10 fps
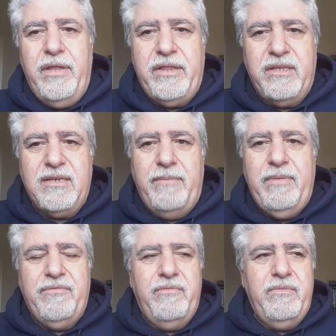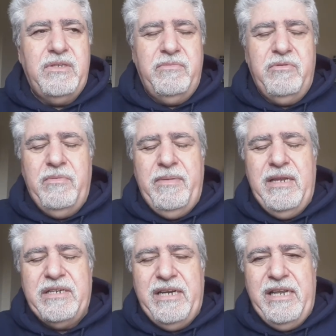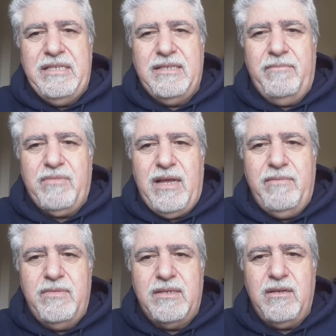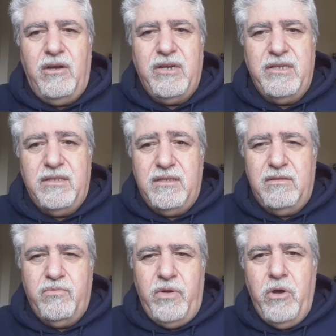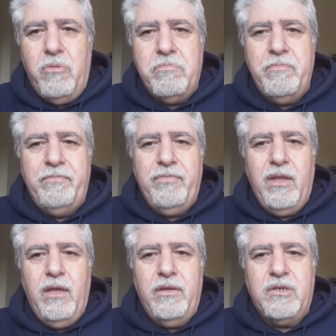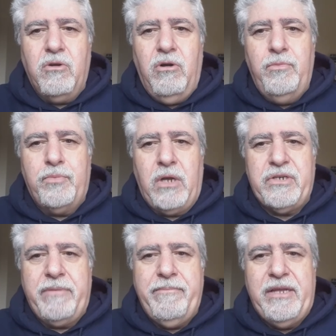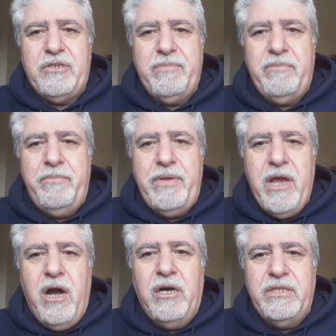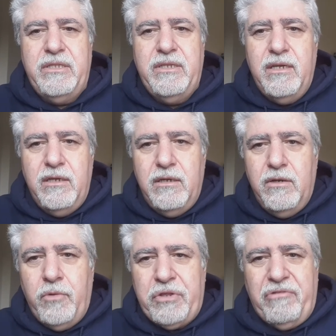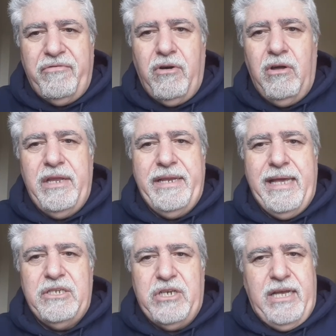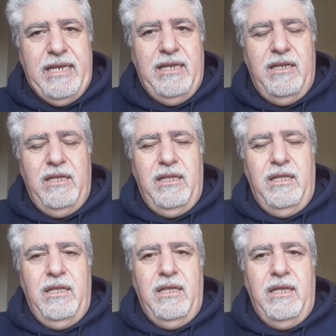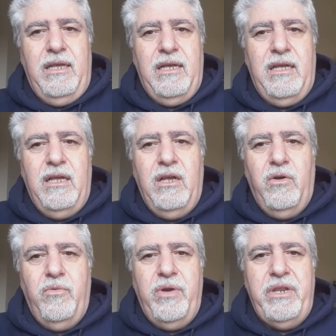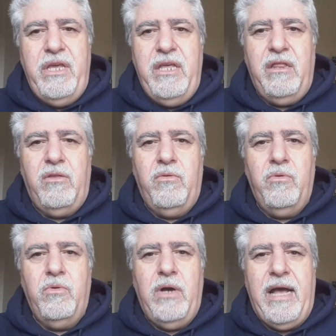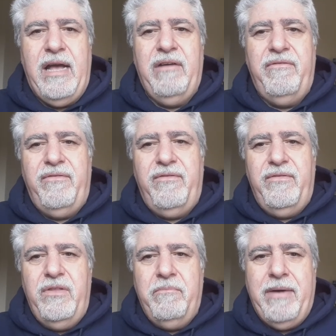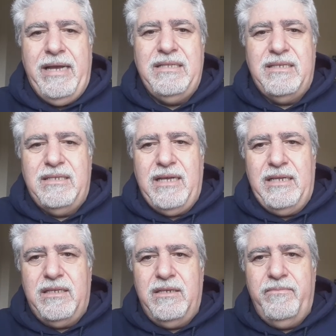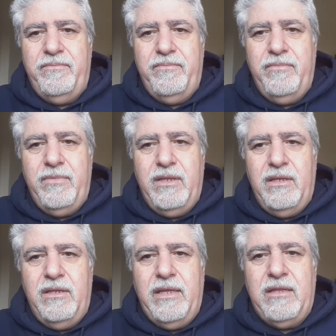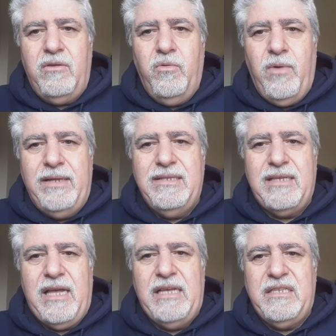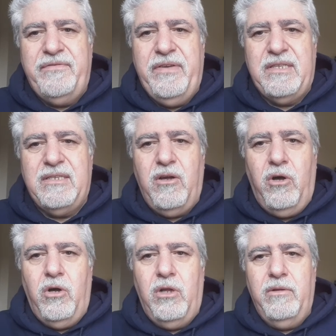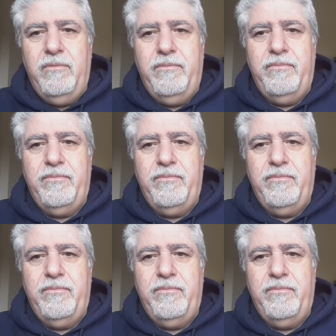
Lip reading: that is coming, is will be released sometime this August, we hope. It's called Project Management Beyond Waterfall and Agile. Yeah, we need to have the mindset that one size fits all